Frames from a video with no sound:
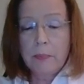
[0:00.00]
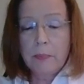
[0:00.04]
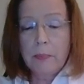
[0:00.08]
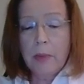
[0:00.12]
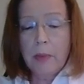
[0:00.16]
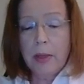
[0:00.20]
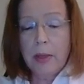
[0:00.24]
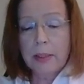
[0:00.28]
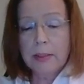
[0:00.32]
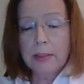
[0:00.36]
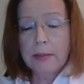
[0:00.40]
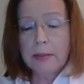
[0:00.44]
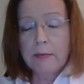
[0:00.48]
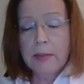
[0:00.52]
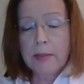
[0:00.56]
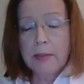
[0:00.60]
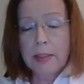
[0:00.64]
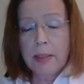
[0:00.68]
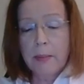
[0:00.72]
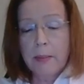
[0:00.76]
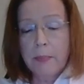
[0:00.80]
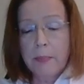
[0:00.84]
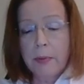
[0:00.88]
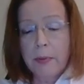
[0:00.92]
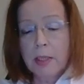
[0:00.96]

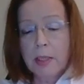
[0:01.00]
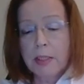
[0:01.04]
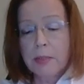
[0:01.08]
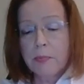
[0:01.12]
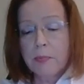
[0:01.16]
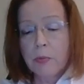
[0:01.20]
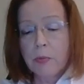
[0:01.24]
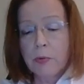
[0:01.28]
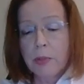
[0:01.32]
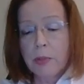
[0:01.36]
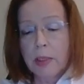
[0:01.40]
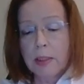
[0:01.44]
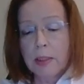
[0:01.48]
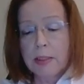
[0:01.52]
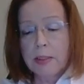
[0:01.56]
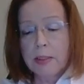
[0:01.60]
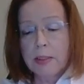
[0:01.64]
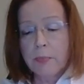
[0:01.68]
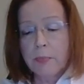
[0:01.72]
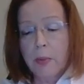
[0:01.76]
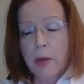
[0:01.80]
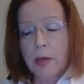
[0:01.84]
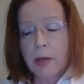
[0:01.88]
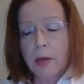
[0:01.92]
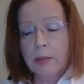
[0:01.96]
activity and price model is
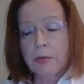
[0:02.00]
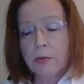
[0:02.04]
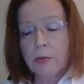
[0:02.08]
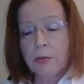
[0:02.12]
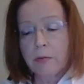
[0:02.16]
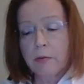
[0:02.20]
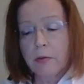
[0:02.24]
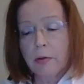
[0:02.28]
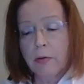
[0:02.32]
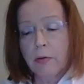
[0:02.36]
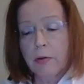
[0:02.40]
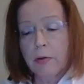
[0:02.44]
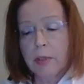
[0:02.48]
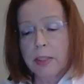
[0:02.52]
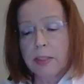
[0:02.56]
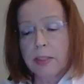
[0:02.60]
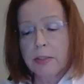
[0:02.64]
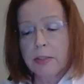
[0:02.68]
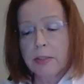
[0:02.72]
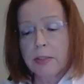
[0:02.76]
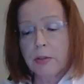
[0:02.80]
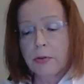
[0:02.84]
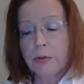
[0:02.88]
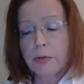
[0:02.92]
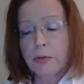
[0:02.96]
part of the
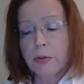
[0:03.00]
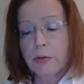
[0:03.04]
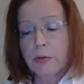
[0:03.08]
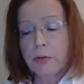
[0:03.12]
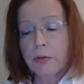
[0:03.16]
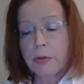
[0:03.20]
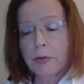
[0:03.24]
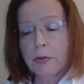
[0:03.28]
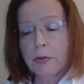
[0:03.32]
researchers'